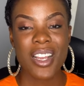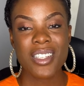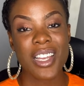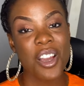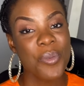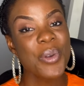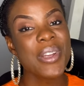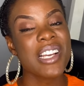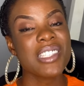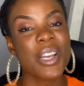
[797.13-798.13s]
So I come your way
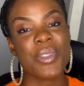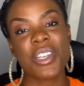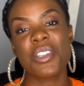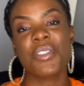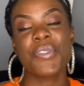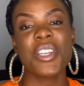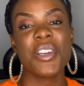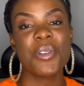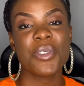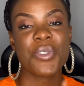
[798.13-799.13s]
next time with another video.
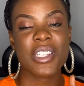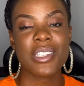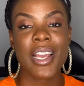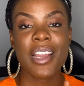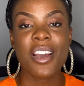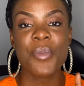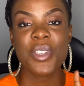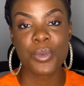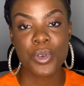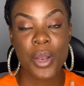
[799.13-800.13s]
Don't forget to like, comment,
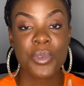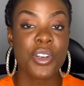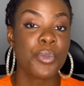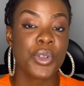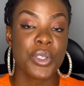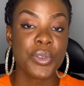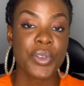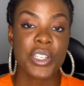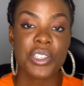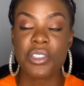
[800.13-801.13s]
subscribe, turn on post
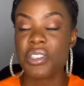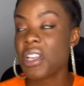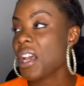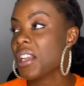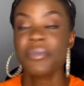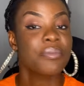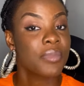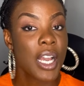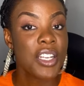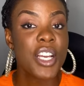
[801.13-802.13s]
notifications, and
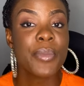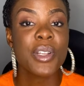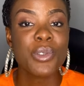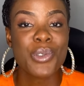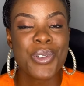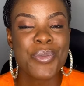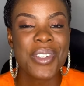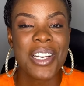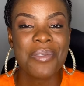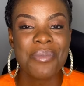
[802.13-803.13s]
check me out on social
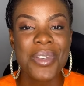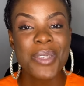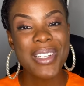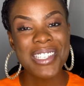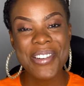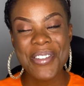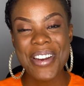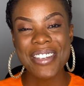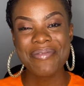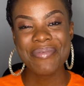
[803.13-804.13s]
media. It's Blessyn Kure.